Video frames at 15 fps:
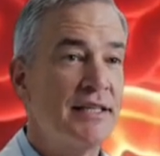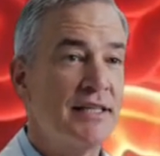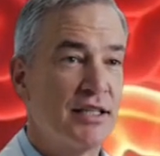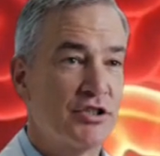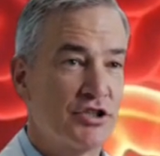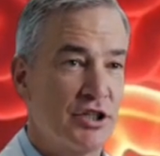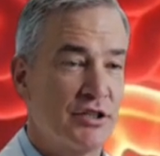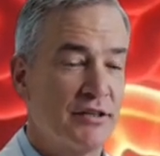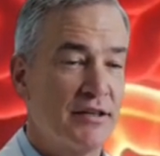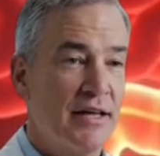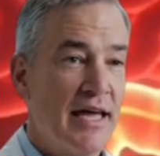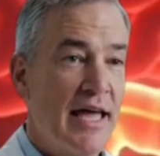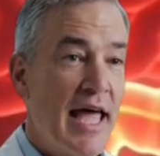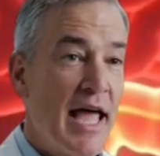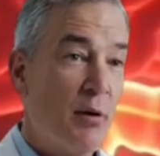We eat in a
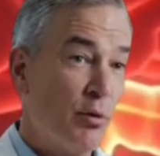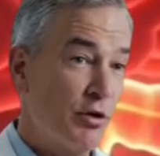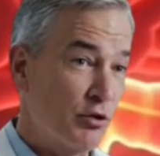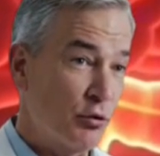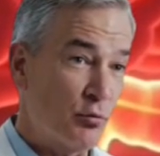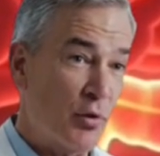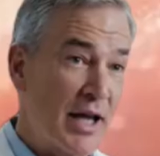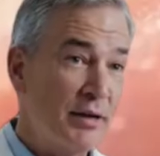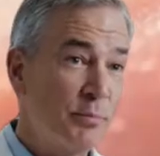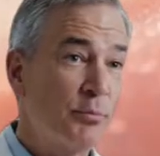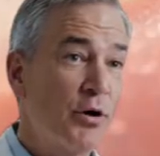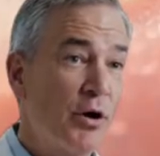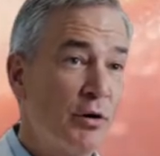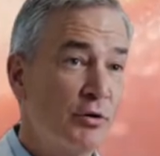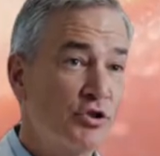rush. We
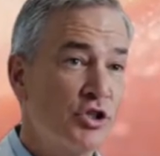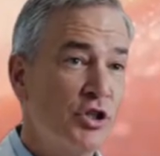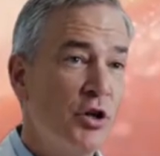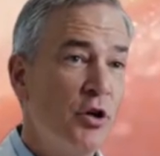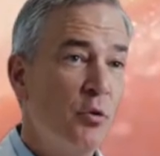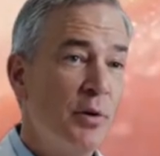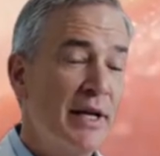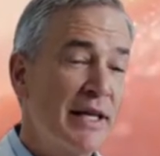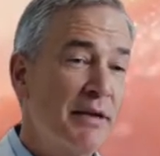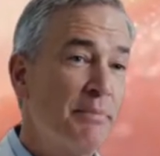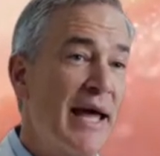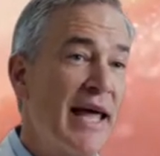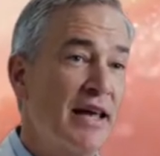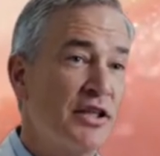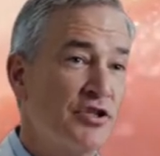sit for hours.
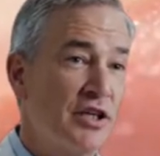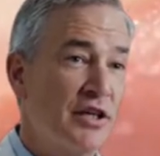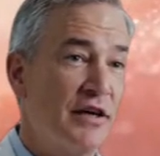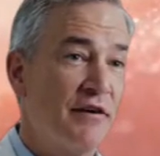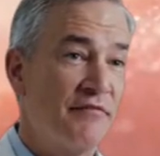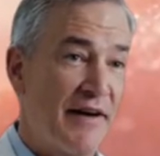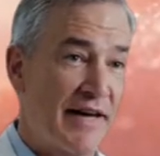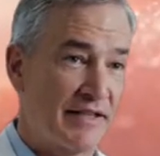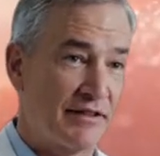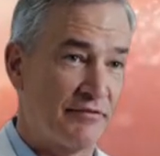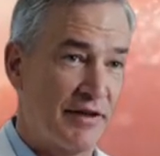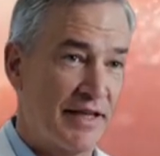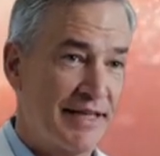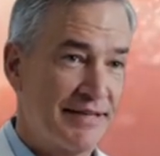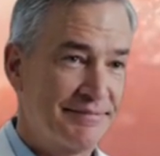We hold
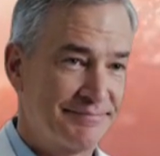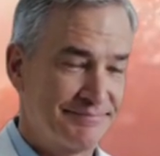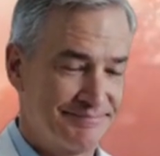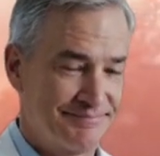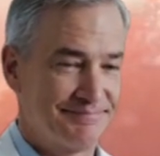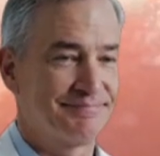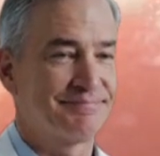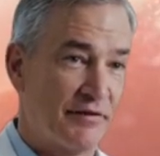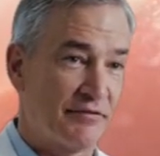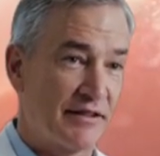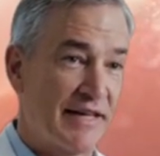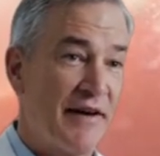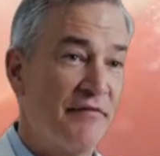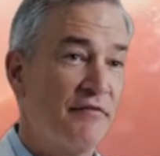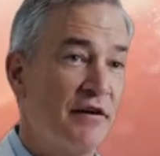in what should be released.